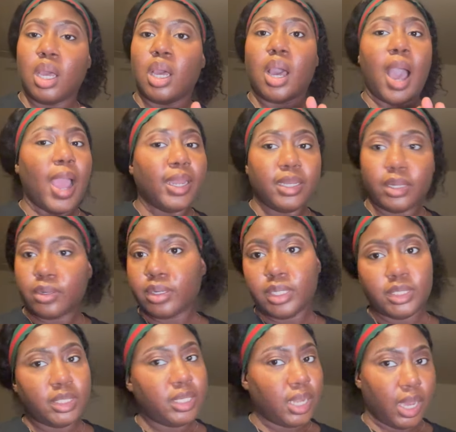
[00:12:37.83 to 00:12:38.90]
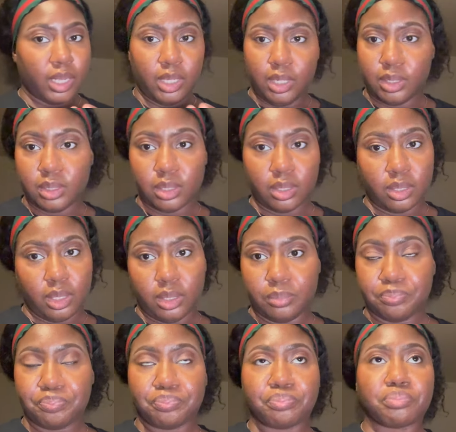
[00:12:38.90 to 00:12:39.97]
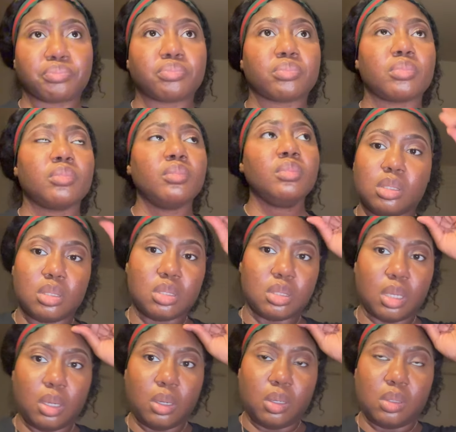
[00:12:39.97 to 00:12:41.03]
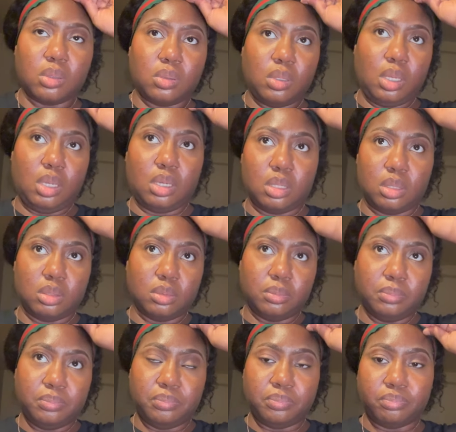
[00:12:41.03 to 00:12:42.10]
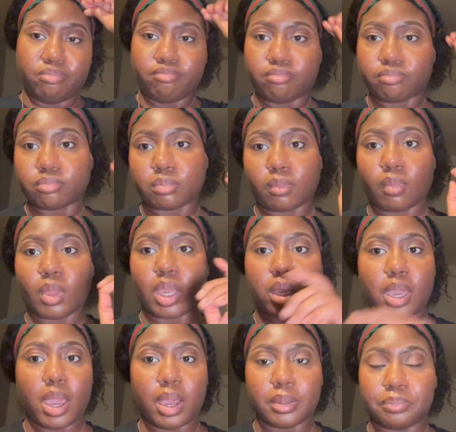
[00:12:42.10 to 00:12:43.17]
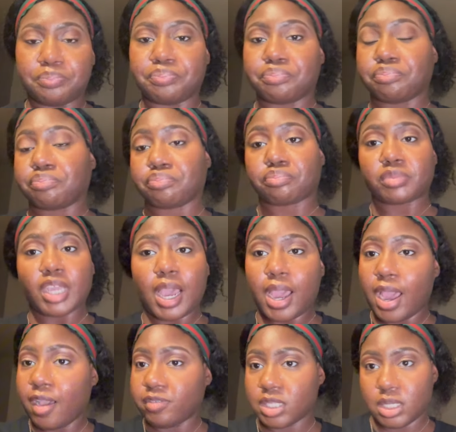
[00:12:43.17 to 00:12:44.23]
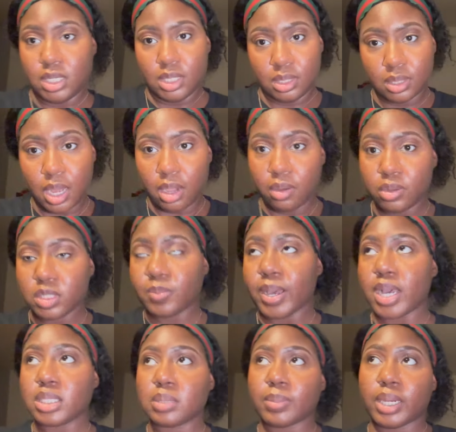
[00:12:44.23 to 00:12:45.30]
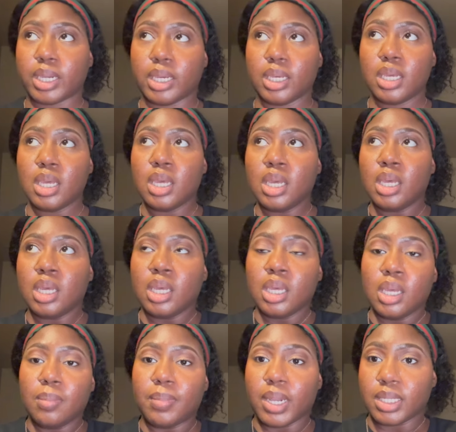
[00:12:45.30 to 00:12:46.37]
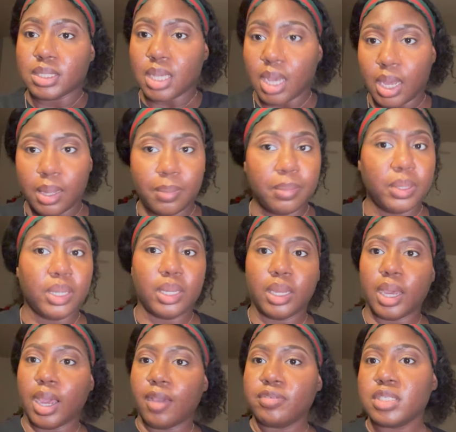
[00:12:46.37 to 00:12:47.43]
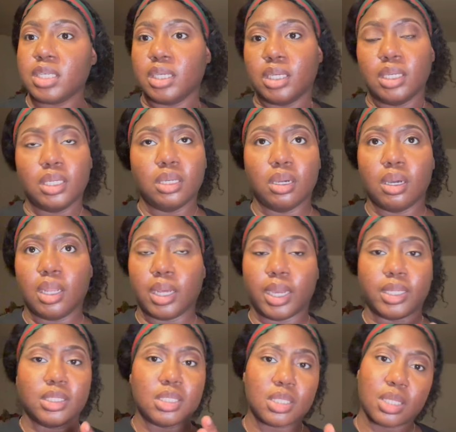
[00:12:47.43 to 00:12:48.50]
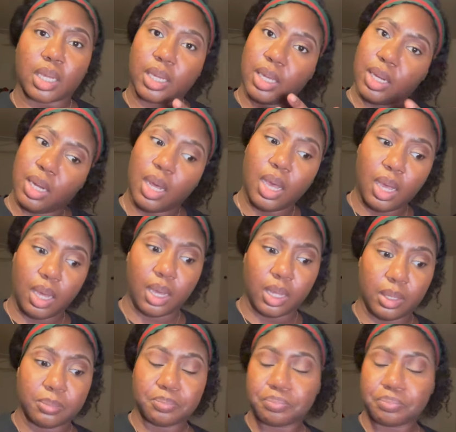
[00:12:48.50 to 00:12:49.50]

I literally did not eat nothing all day. So, um, yeah, I have to eat. I know it's past my my time, but I have to eat, y'all. Like, I just, I cannot.